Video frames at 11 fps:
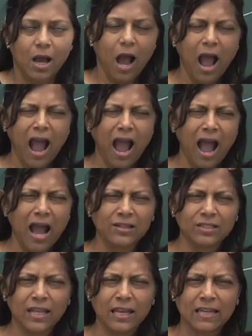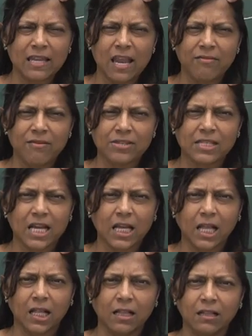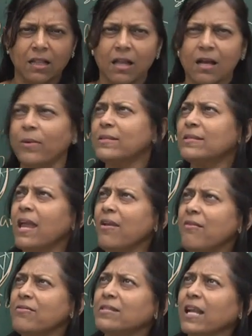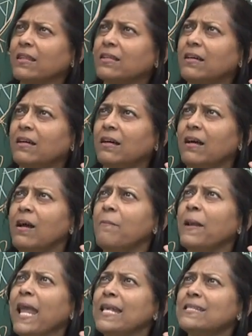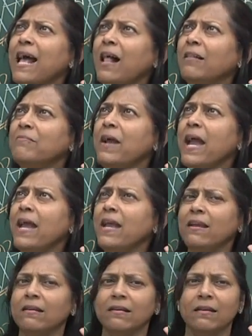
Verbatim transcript: Ah, how do you get the area of a circle? What's the area of a sector? Please help me.